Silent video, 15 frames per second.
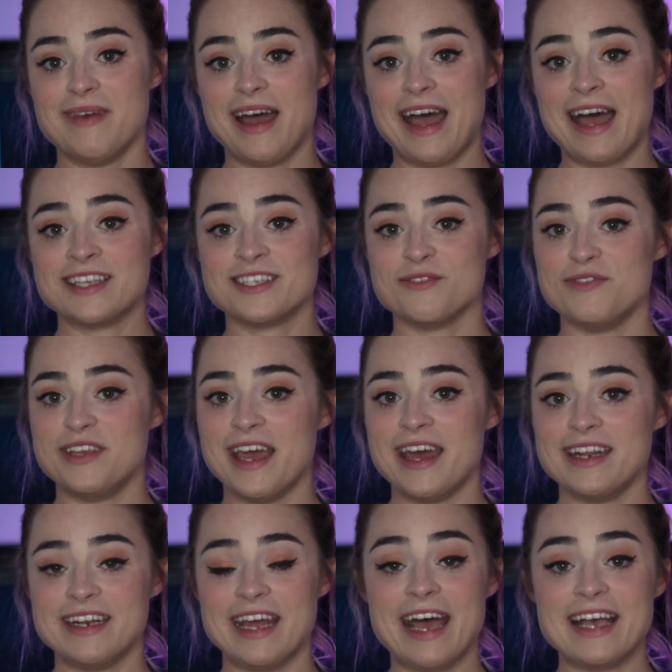as of
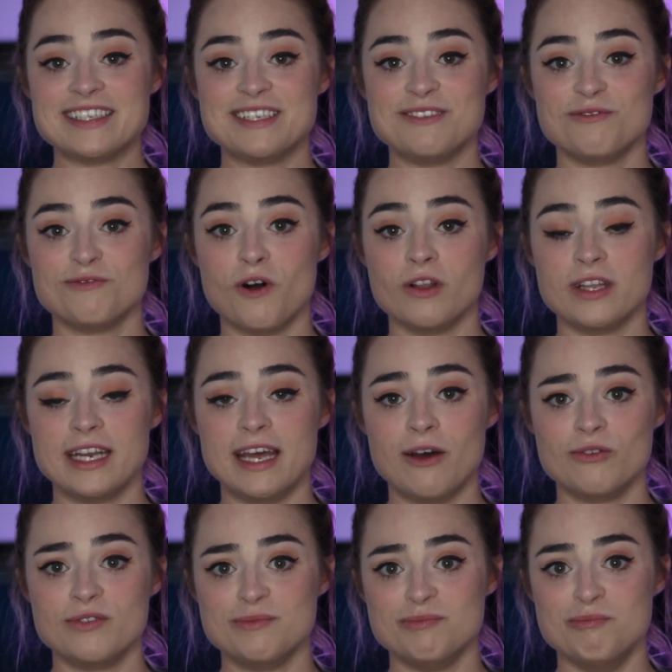yet, it hasn't fallen
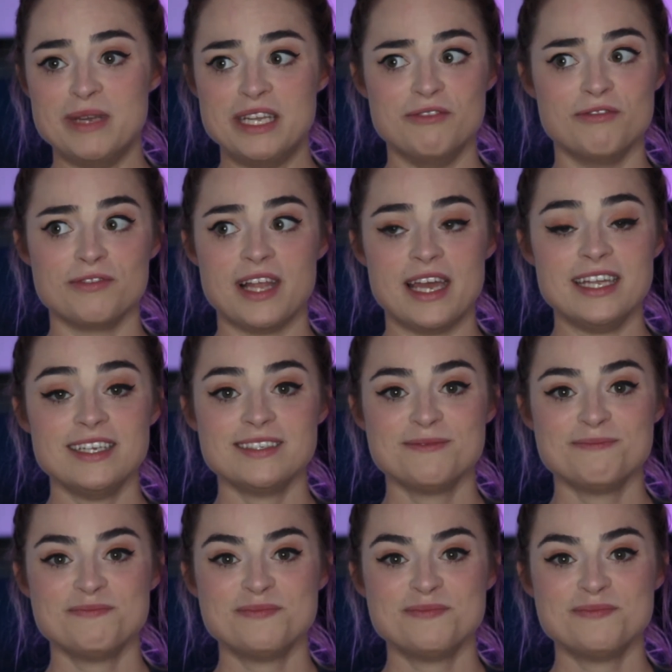out mid-flight.